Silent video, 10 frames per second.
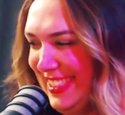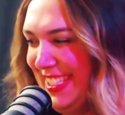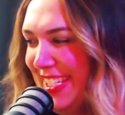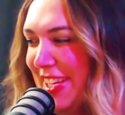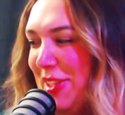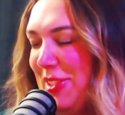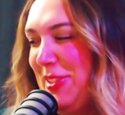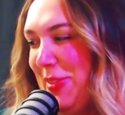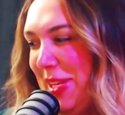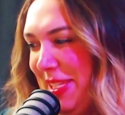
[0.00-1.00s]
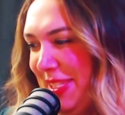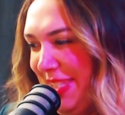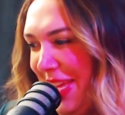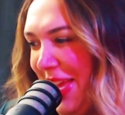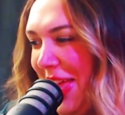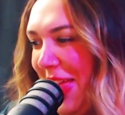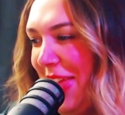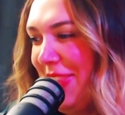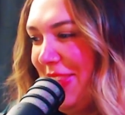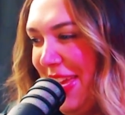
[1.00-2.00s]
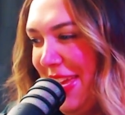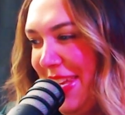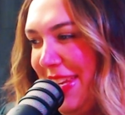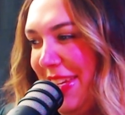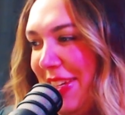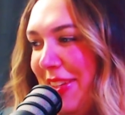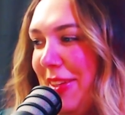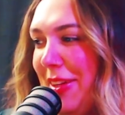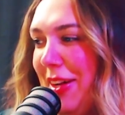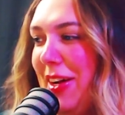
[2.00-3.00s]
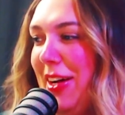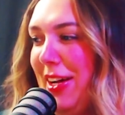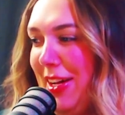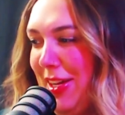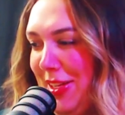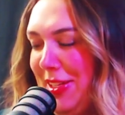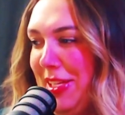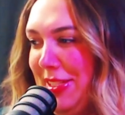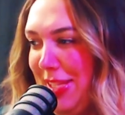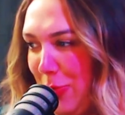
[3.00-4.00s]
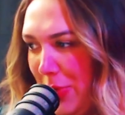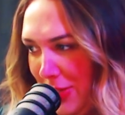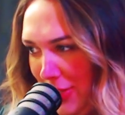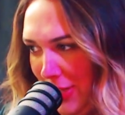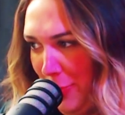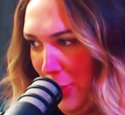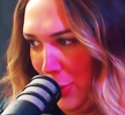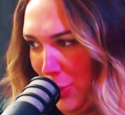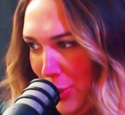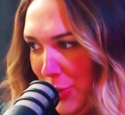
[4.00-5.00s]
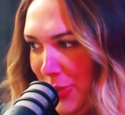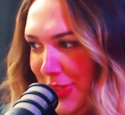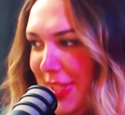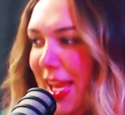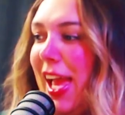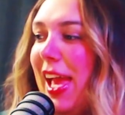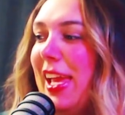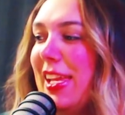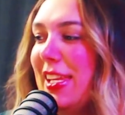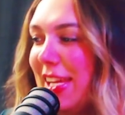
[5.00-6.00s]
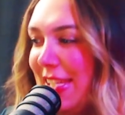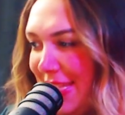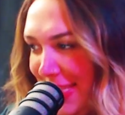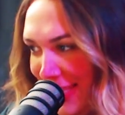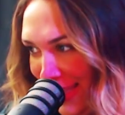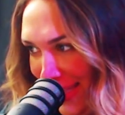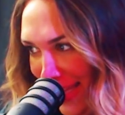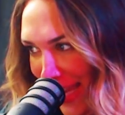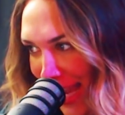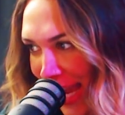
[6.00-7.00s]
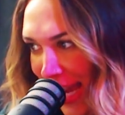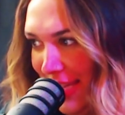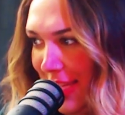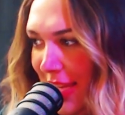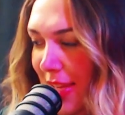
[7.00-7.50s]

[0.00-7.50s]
to. So yes, and then. A nice segue into departures. In nineteen sixty-eight,